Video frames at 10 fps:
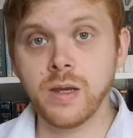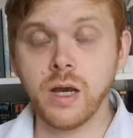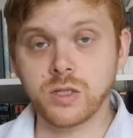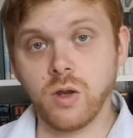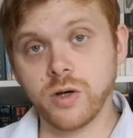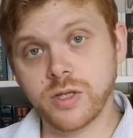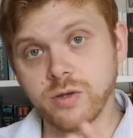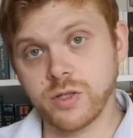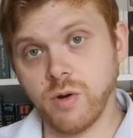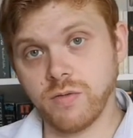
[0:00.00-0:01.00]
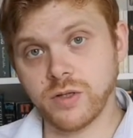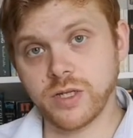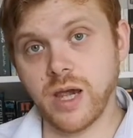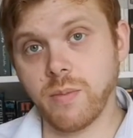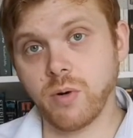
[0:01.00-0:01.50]
As long as those two offers are
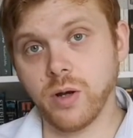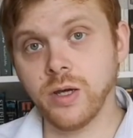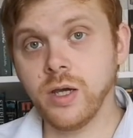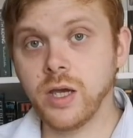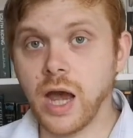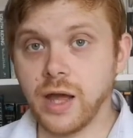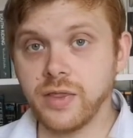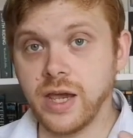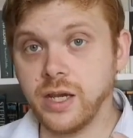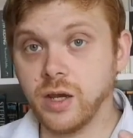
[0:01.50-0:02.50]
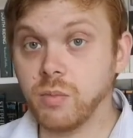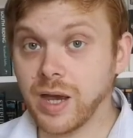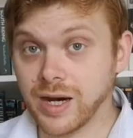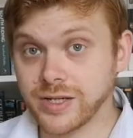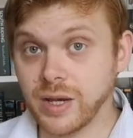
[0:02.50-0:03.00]
separate and they can be
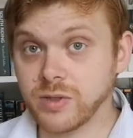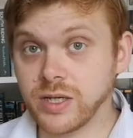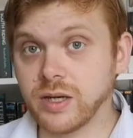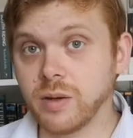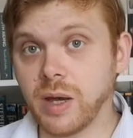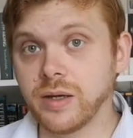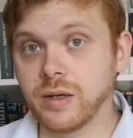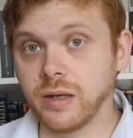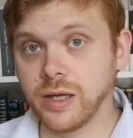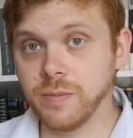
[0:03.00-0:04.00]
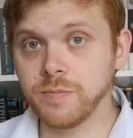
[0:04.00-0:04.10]
accepted independently,